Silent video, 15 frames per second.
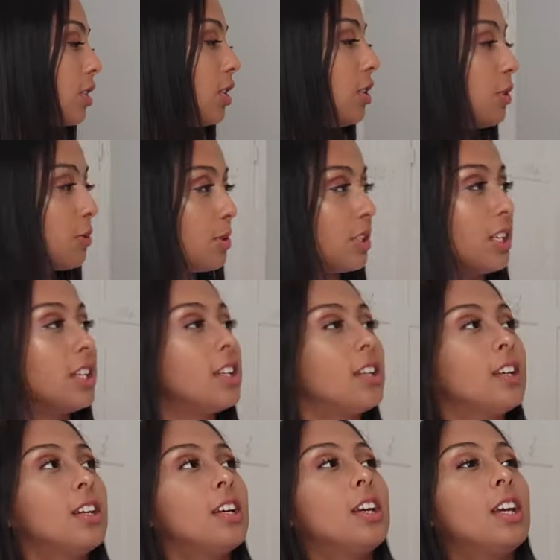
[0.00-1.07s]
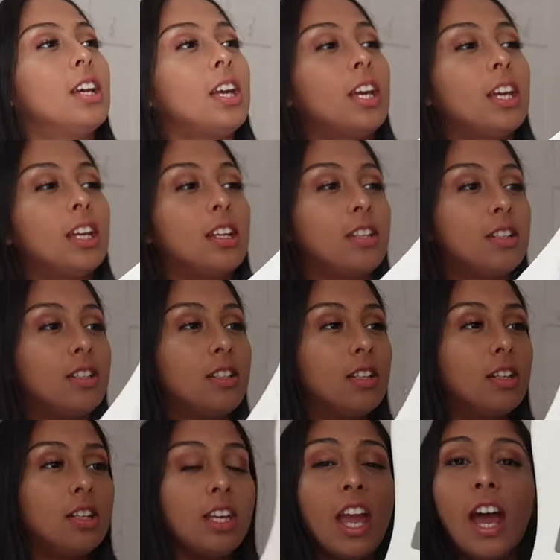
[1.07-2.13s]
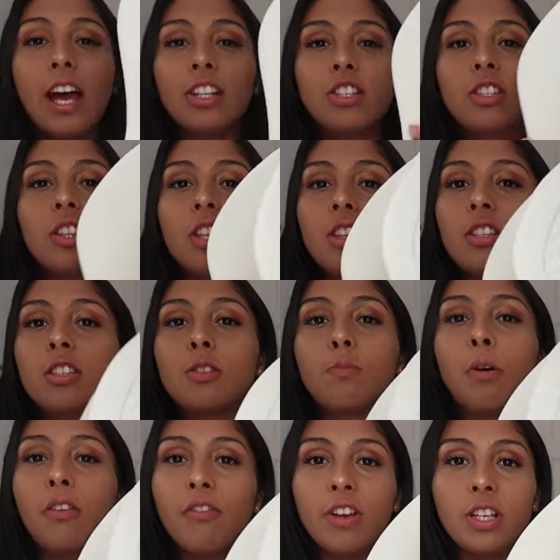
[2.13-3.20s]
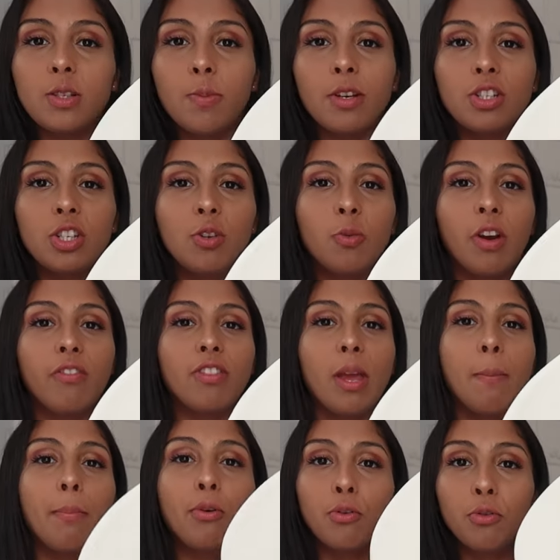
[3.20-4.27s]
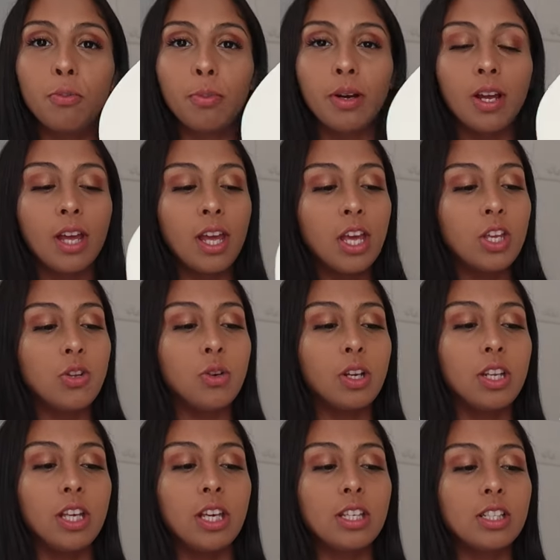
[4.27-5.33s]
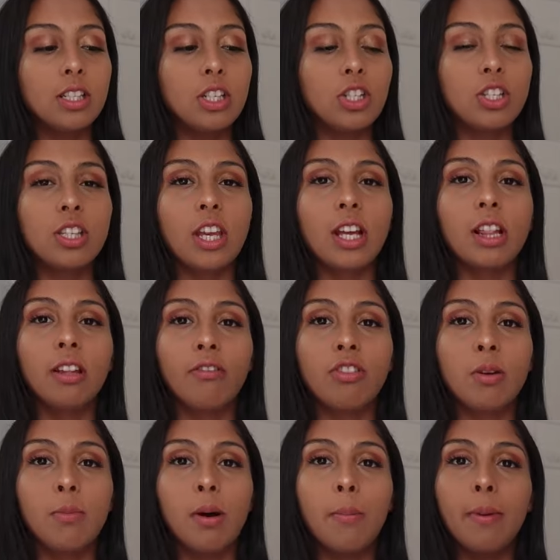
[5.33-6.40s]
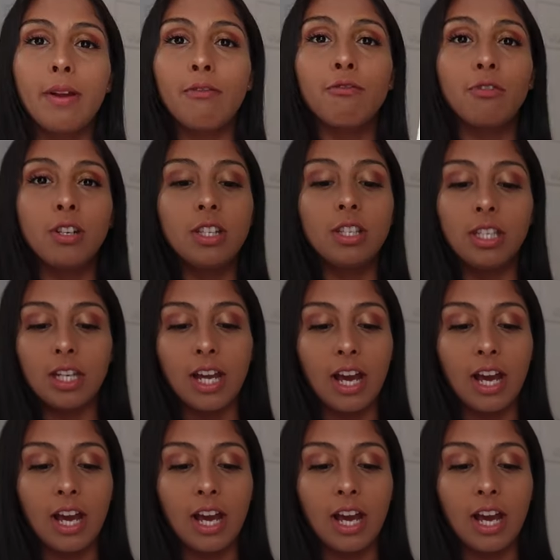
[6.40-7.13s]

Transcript: to use it. And yeah, I just think this is perfect, especially if they poop. You can easily just like lift them up and rinse it